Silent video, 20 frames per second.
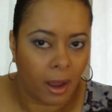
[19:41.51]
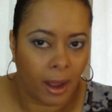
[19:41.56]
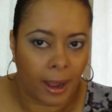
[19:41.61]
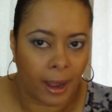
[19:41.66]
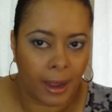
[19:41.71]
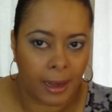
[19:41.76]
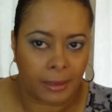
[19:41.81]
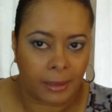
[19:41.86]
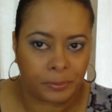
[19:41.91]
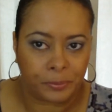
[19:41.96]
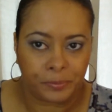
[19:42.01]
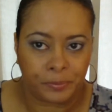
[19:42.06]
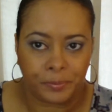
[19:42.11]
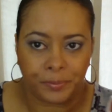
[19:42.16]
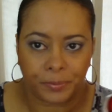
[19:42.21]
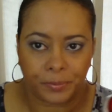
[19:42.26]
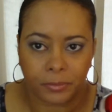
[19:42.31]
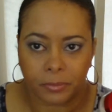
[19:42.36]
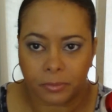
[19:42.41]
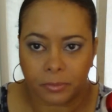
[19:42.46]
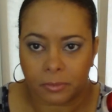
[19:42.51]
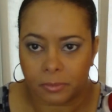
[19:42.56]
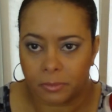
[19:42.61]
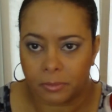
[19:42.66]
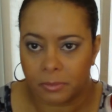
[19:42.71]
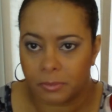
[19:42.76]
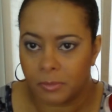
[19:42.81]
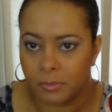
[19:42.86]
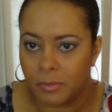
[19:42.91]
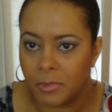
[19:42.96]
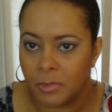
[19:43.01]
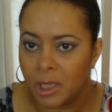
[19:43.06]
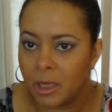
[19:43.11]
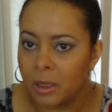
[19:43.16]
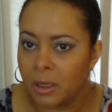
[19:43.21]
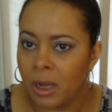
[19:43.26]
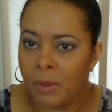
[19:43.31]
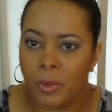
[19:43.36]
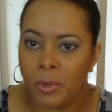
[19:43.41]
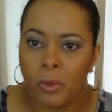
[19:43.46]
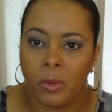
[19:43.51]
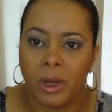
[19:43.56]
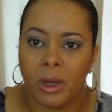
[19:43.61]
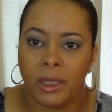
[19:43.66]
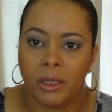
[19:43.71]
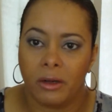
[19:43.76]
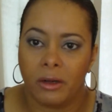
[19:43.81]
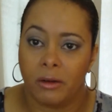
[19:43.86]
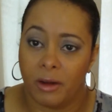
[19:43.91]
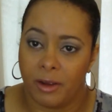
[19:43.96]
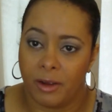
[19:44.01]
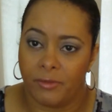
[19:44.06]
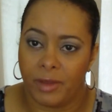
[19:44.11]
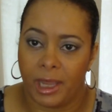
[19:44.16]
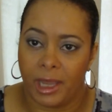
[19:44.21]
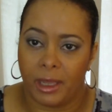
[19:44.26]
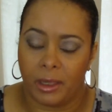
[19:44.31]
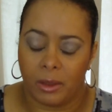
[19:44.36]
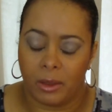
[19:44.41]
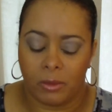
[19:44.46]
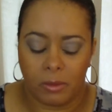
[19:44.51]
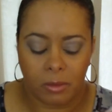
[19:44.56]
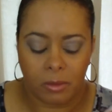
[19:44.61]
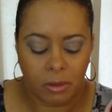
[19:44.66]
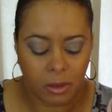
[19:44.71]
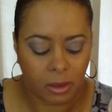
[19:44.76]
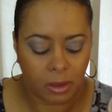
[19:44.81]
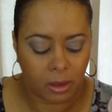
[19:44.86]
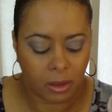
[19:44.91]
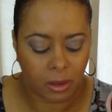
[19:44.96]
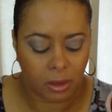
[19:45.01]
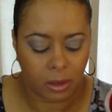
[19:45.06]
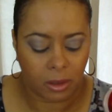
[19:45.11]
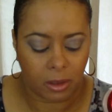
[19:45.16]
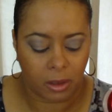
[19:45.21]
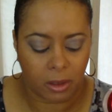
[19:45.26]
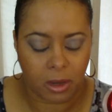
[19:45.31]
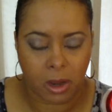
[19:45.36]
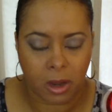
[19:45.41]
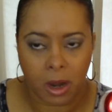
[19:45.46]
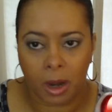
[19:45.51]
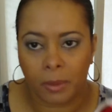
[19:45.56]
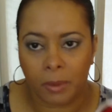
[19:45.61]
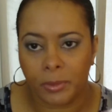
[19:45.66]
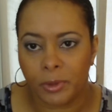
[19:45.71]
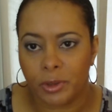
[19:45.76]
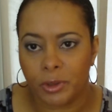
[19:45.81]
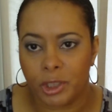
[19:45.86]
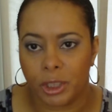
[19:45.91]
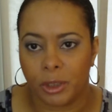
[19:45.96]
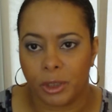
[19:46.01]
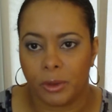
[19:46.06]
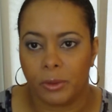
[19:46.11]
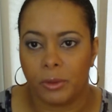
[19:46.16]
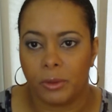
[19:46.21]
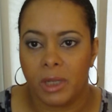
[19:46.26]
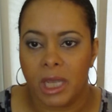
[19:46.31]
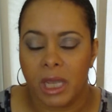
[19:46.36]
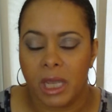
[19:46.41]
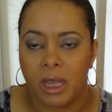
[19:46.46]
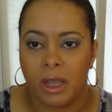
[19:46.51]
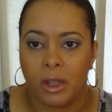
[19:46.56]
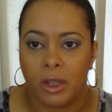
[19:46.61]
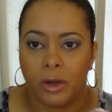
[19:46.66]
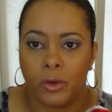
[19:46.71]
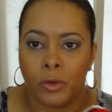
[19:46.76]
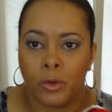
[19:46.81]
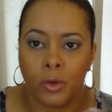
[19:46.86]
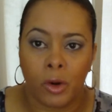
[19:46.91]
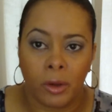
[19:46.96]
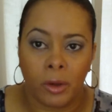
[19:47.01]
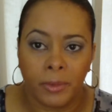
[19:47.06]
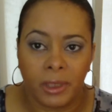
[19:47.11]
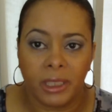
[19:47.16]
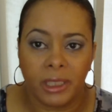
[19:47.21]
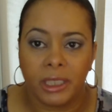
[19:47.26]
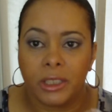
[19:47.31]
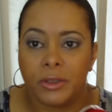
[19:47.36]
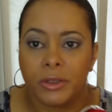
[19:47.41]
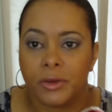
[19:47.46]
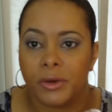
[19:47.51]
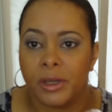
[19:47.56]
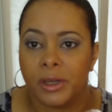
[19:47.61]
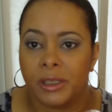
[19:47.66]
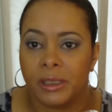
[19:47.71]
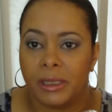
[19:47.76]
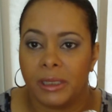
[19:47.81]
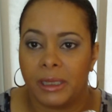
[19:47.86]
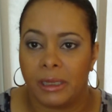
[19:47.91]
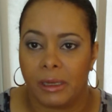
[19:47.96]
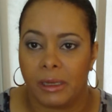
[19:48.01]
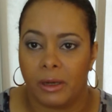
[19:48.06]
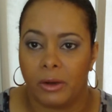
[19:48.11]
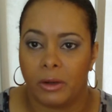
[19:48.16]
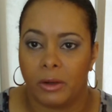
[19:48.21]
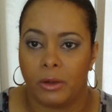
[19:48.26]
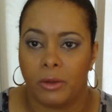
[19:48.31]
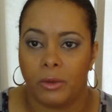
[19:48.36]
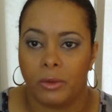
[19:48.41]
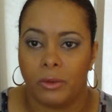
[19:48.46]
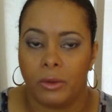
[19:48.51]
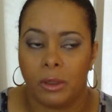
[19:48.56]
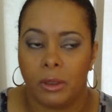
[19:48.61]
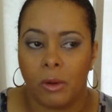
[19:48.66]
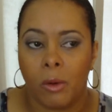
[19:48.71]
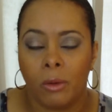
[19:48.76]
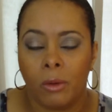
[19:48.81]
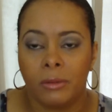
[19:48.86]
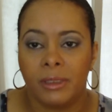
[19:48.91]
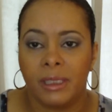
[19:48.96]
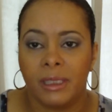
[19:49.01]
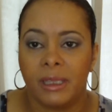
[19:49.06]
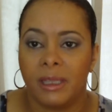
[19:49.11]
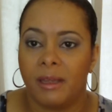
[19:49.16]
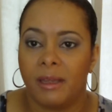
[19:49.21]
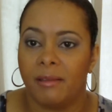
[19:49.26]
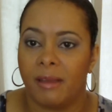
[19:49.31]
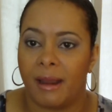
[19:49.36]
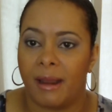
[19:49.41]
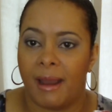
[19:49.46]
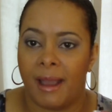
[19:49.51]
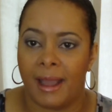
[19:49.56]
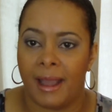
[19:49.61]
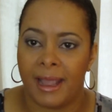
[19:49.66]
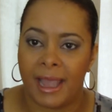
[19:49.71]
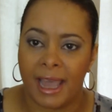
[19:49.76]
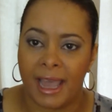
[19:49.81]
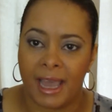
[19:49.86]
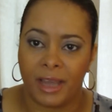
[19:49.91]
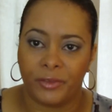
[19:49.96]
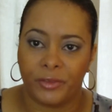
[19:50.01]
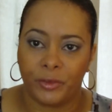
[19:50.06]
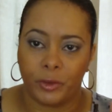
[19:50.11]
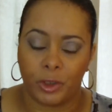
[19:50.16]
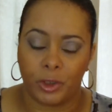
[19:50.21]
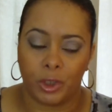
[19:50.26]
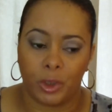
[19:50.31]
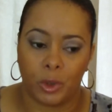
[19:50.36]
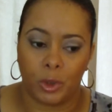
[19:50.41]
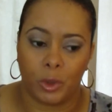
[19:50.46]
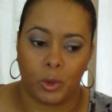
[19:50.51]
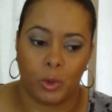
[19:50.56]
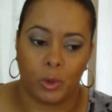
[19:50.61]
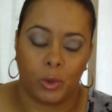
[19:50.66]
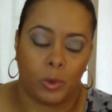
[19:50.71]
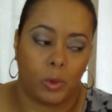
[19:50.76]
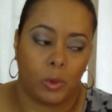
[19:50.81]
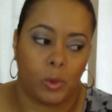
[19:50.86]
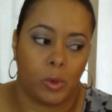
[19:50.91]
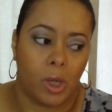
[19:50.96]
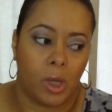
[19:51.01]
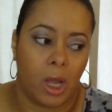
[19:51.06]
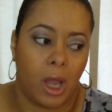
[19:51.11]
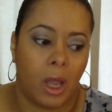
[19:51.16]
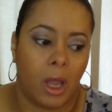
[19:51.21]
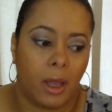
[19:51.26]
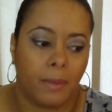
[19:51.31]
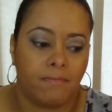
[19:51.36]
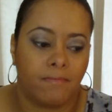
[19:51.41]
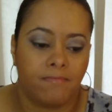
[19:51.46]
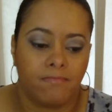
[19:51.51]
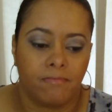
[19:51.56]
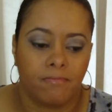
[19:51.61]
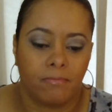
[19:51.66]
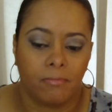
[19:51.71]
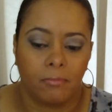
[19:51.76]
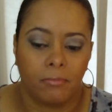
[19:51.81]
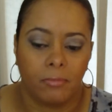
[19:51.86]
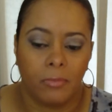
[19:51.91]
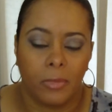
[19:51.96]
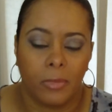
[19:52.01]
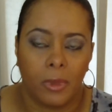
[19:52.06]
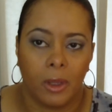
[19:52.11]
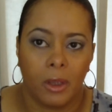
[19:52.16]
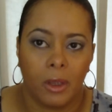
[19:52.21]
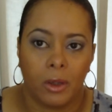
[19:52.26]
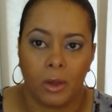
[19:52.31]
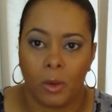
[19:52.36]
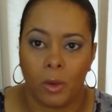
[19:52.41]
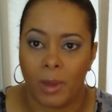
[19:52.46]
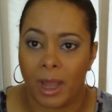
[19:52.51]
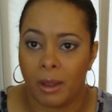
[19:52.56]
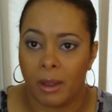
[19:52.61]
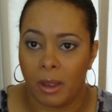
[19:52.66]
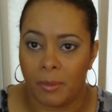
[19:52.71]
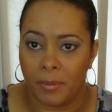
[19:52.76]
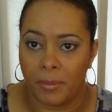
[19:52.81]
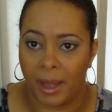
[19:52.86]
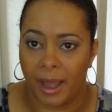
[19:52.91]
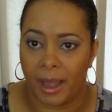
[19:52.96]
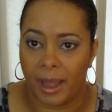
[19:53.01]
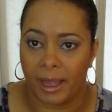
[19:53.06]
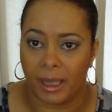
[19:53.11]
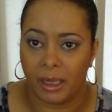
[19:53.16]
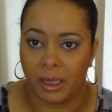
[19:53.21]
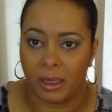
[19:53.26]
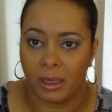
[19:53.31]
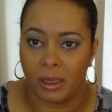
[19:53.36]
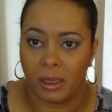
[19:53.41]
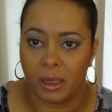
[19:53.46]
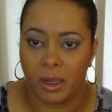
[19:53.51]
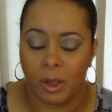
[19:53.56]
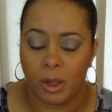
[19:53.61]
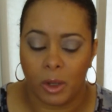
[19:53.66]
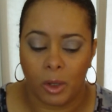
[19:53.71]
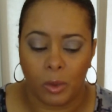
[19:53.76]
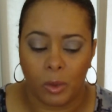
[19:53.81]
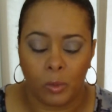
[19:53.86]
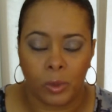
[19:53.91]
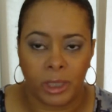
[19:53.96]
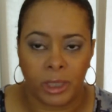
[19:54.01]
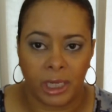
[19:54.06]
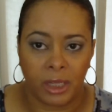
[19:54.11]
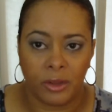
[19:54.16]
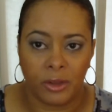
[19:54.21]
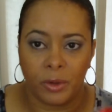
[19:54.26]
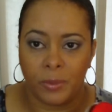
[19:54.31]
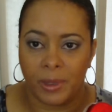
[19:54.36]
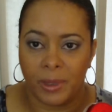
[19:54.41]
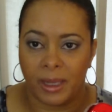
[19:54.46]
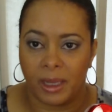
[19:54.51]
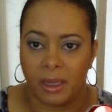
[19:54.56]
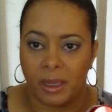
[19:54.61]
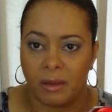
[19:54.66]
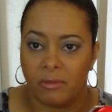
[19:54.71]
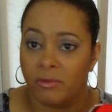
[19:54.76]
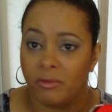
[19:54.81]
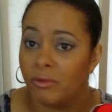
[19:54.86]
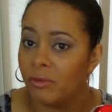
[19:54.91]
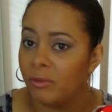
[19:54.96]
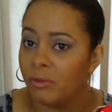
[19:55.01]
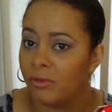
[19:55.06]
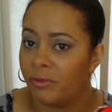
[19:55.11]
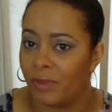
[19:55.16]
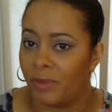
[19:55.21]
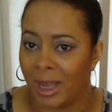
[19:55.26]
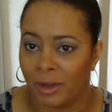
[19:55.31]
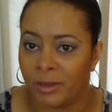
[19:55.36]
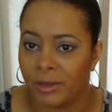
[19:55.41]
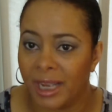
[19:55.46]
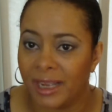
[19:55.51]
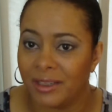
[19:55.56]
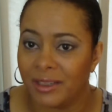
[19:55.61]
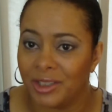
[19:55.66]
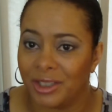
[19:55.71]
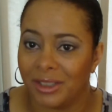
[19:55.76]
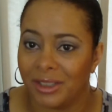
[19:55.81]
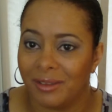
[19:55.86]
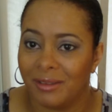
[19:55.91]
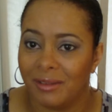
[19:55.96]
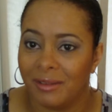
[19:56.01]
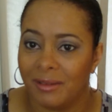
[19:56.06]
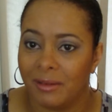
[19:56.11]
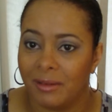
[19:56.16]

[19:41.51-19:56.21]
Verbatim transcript: Um, number one, they're great value. Number two, normally during the year, the only thing that I have to um, go out and buy would either be foundation,